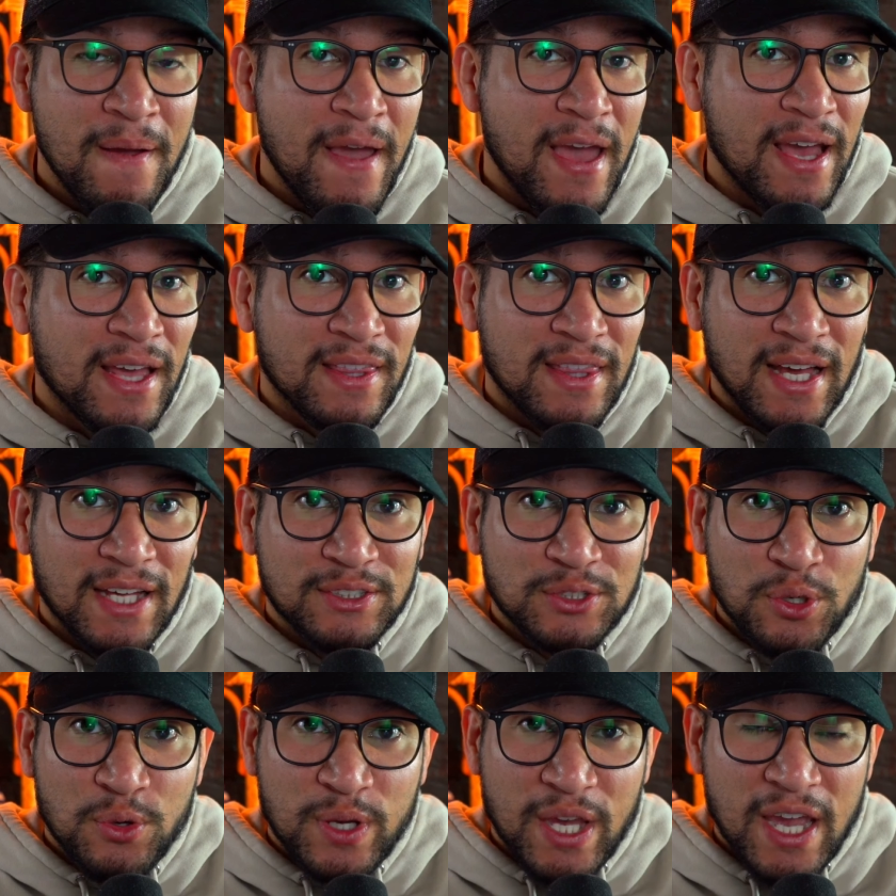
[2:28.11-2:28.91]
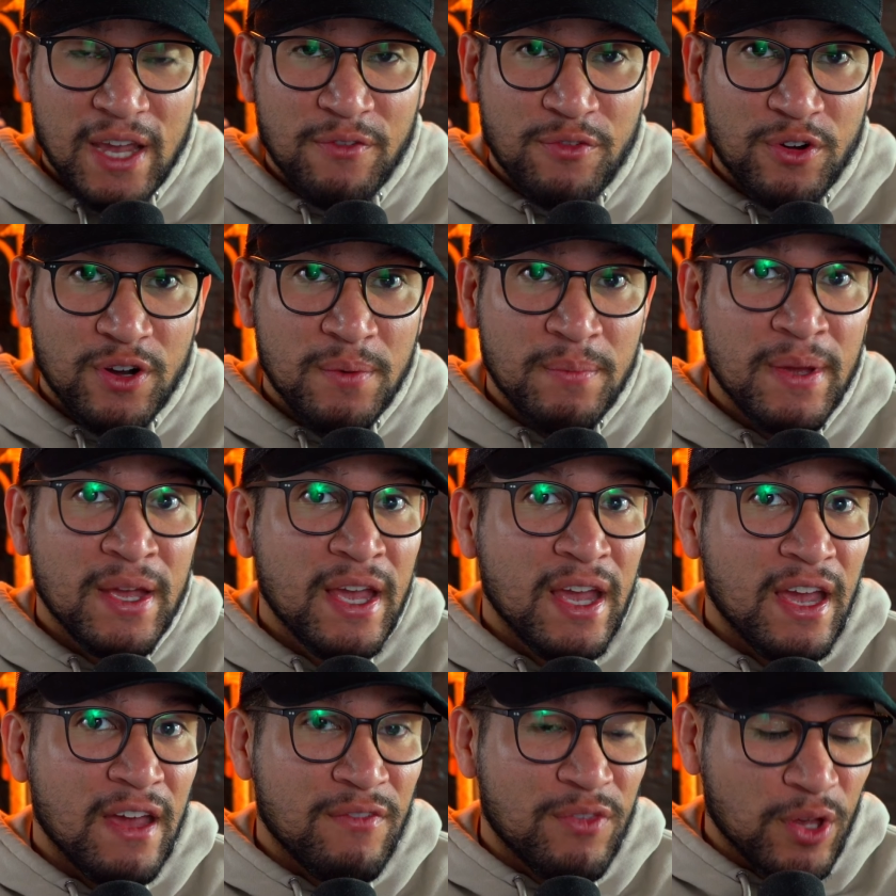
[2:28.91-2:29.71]
And that's okay for him.
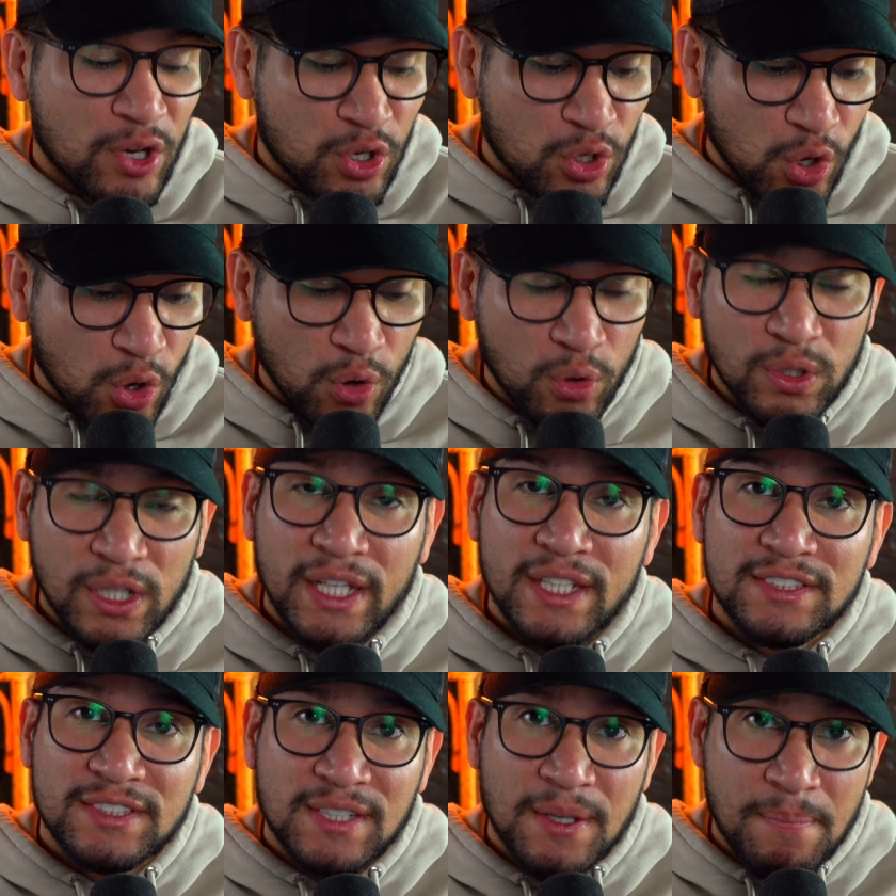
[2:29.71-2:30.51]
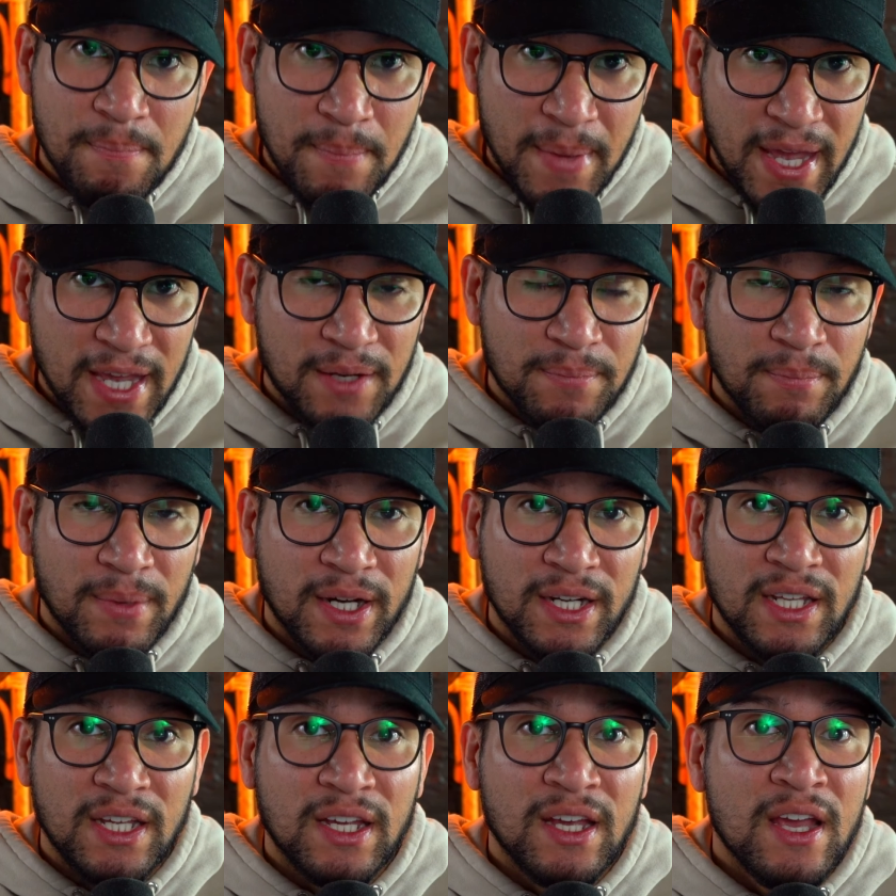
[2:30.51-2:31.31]
If the goal is to make
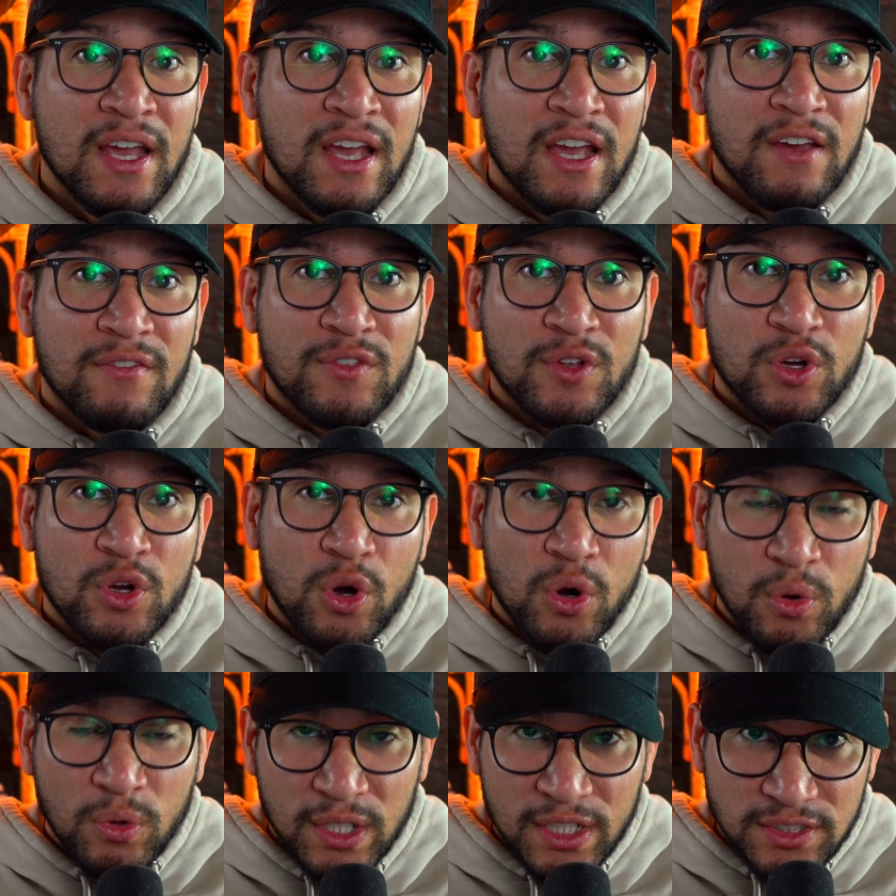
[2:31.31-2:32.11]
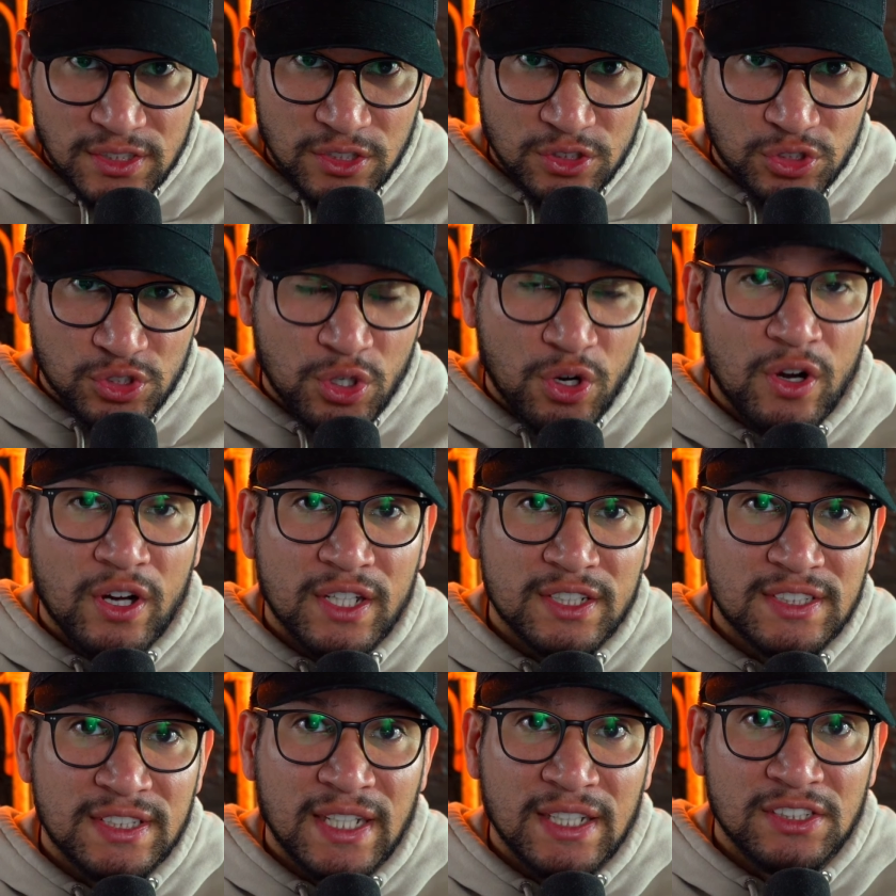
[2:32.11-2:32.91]
money, if the goal is to draw
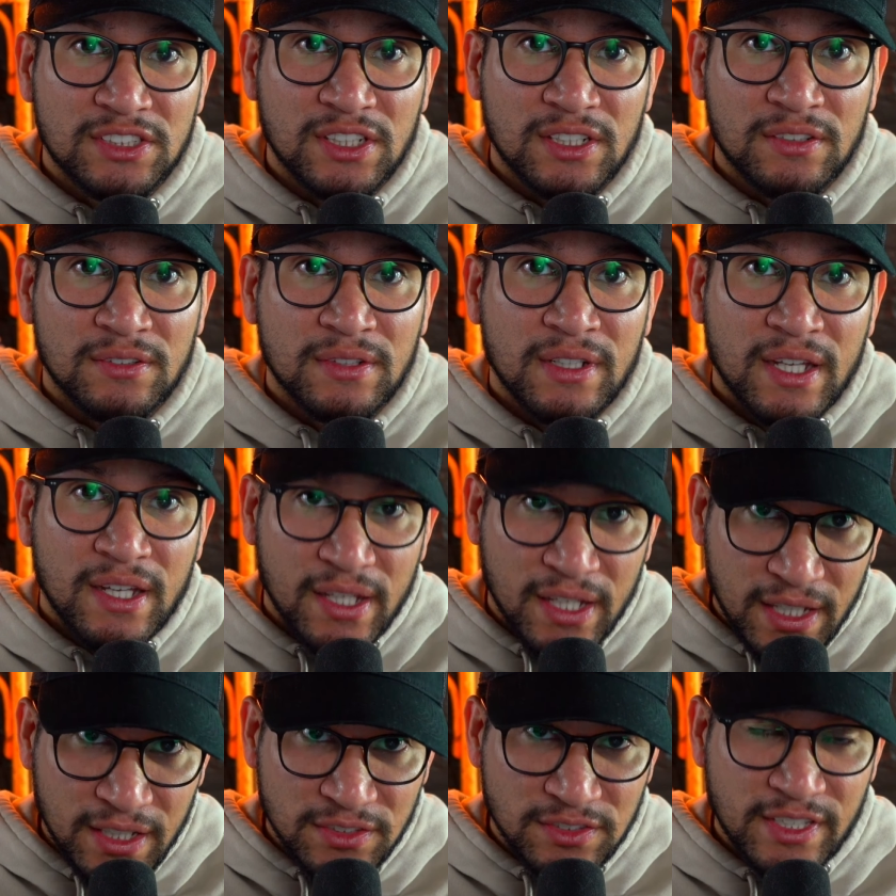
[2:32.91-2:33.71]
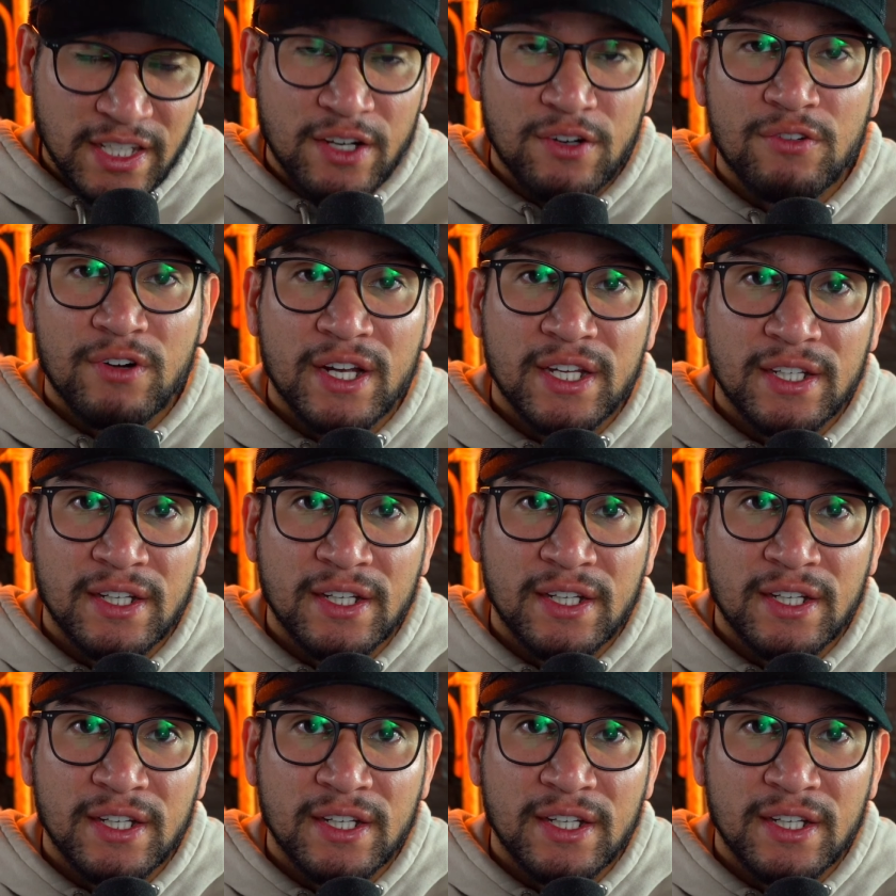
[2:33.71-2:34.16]
attention, he's there right